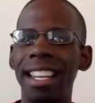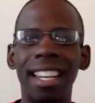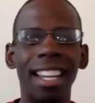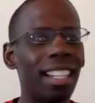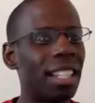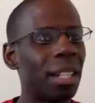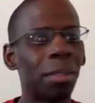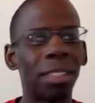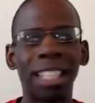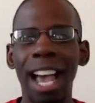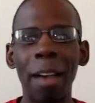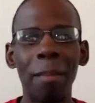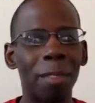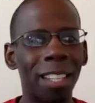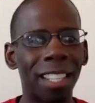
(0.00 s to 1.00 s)
let them
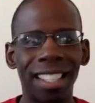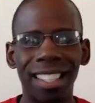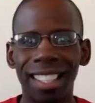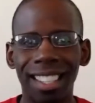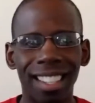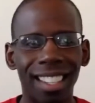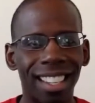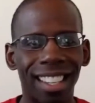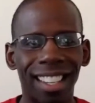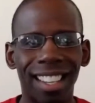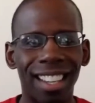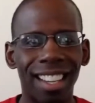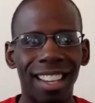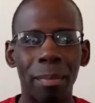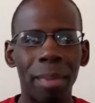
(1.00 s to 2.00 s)
stop me.
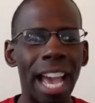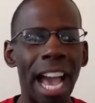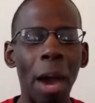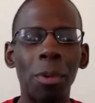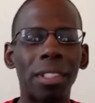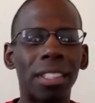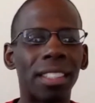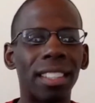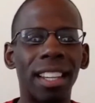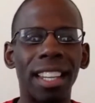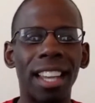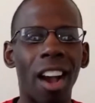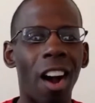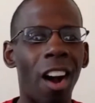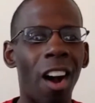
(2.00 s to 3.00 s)
Man, I would
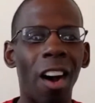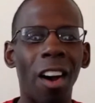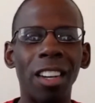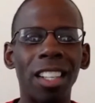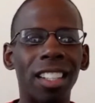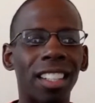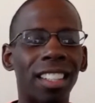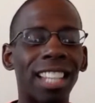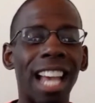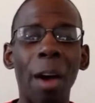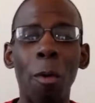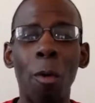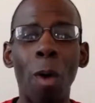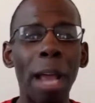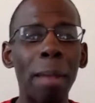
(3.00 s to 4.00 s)
study all of the
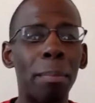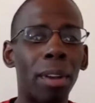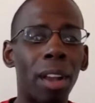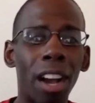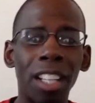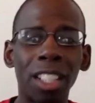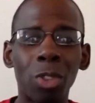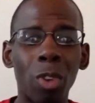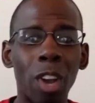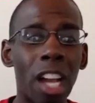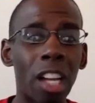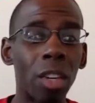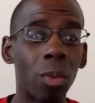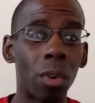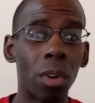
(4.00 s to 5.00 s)
top white bloggers
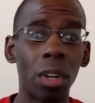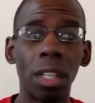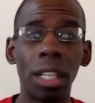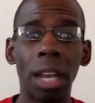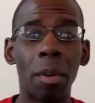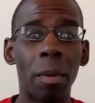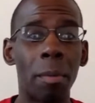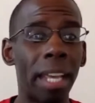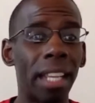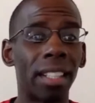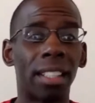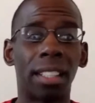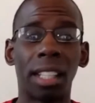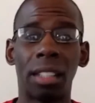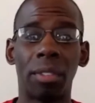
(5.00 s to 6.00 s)
around the world that were making
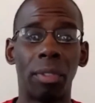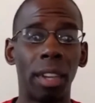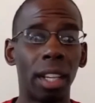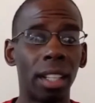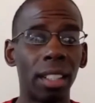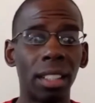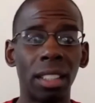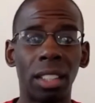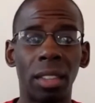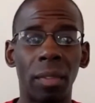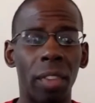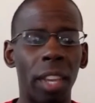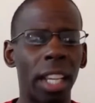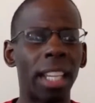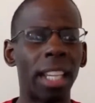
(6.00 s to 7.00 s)
6 figures,
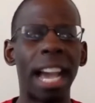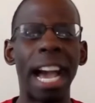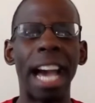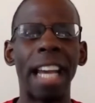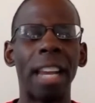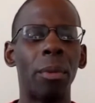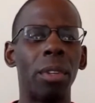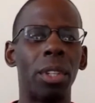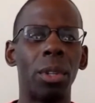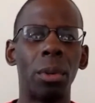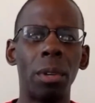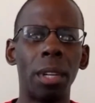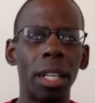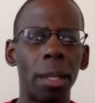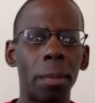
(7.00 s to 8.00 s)
figuring out how they would
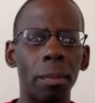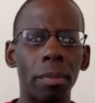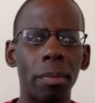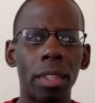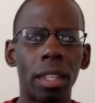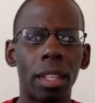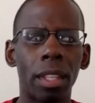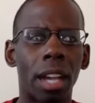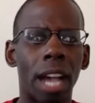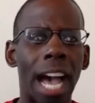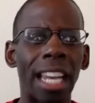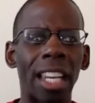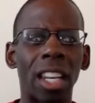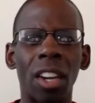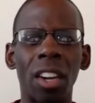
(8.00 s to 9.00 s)
do it. I
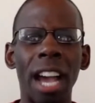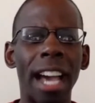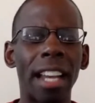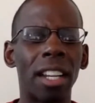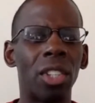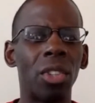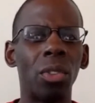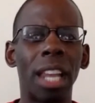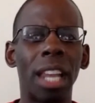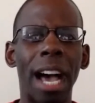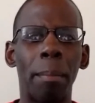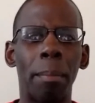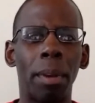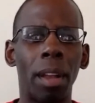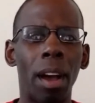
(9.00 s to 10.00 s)
learned how to do
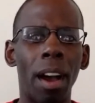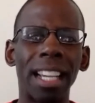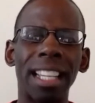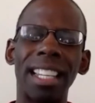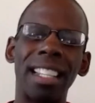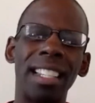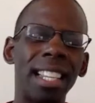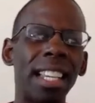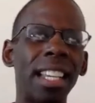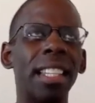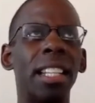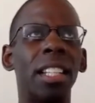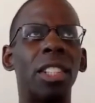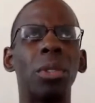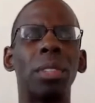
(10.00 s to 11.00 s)
live blogging. And
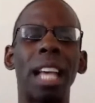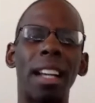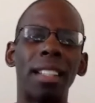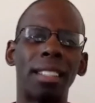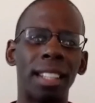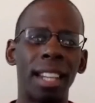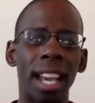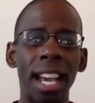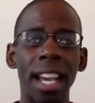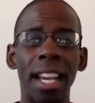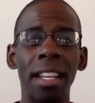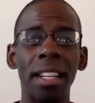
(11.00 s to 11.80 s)
then in 2009,